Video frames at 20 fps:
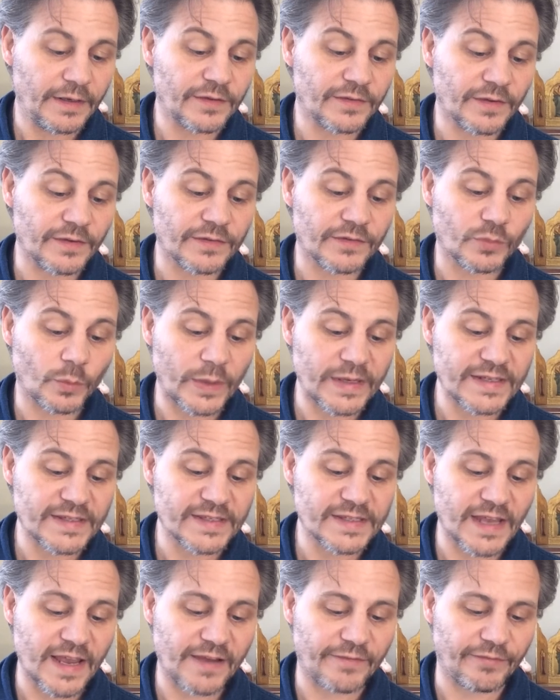is a sweet
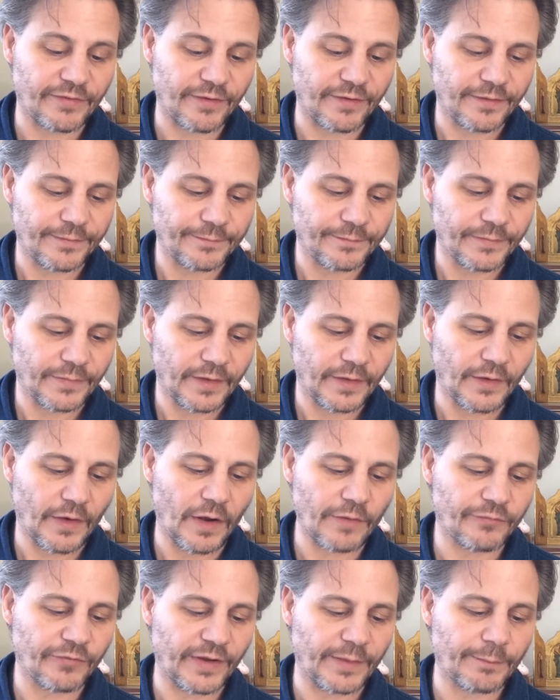savor, an
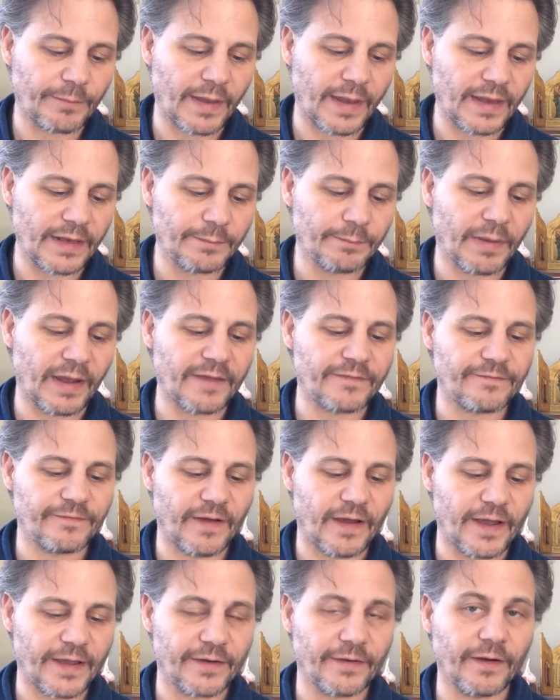offering made by
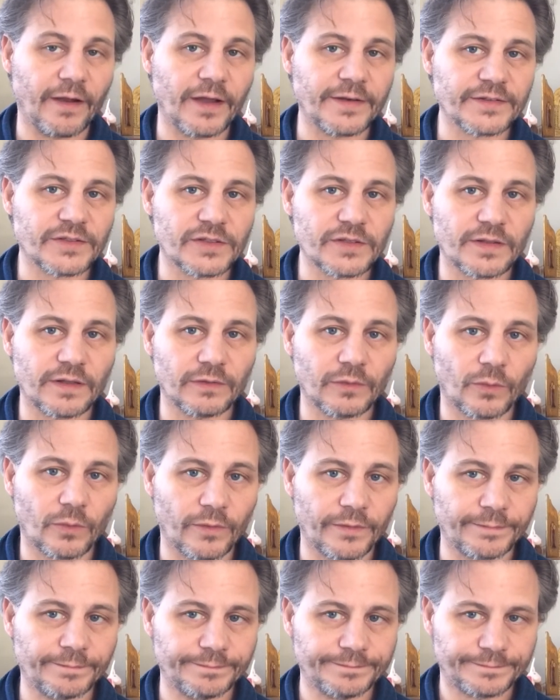fire unto the
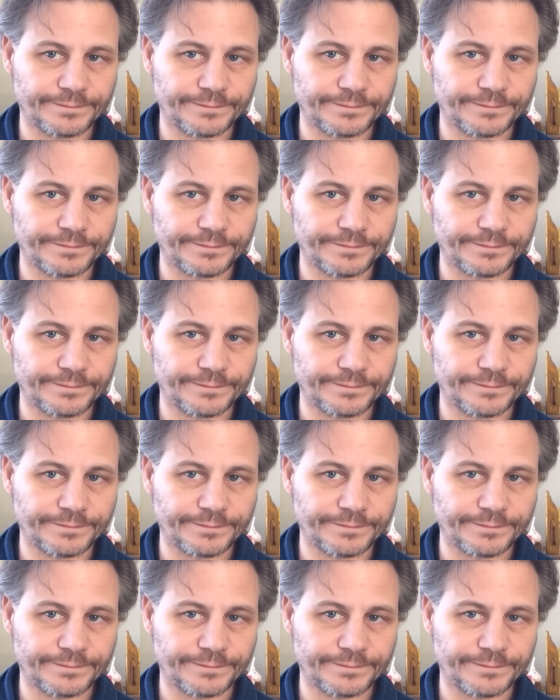Lord.